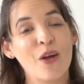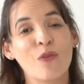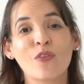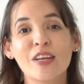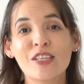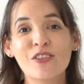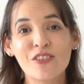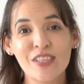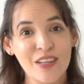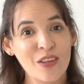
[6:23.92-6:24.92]

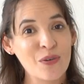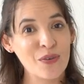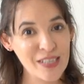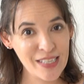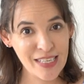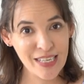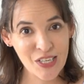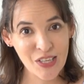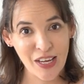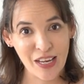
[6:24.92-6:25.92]
reduce your
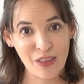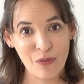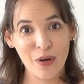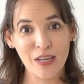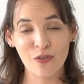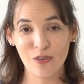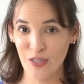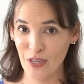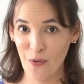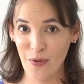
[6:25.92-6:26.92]
stitch length when you're
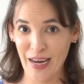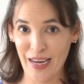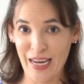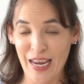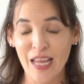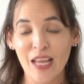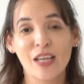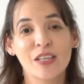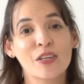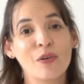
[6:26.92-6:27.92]
sewing.
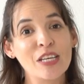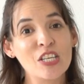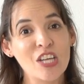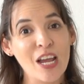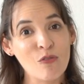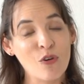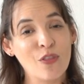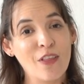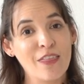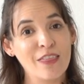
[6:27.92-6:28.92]
So in general,
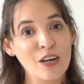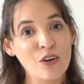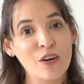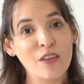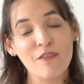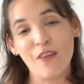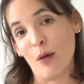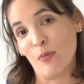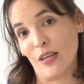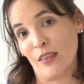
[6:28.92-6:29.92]
the thinner the
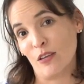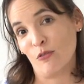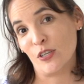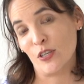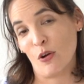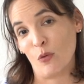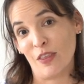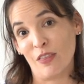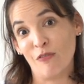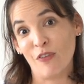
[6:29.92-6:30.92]
fabric that you are sewing
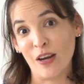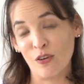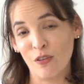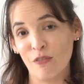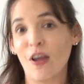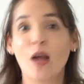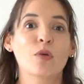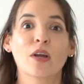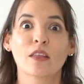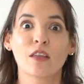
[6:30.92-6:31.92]
with, the finer the
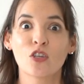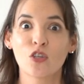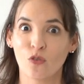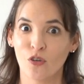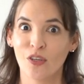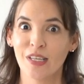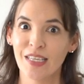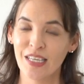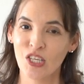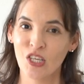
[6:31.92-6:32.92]
fabric, the shorter the
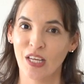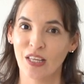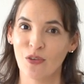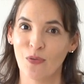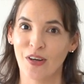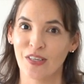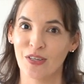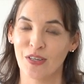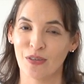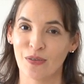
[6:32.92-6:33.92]
stitch length you want
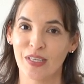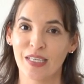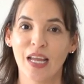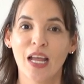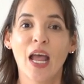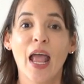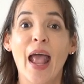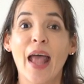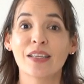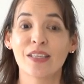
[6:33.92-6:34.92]
to use.
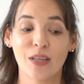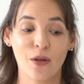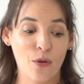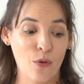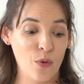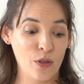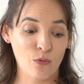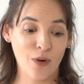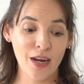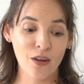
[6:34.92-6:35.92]
And so with
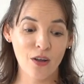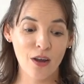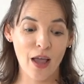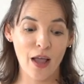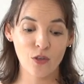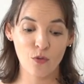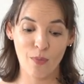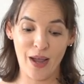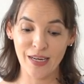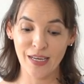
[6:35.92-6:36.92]
rayon, you might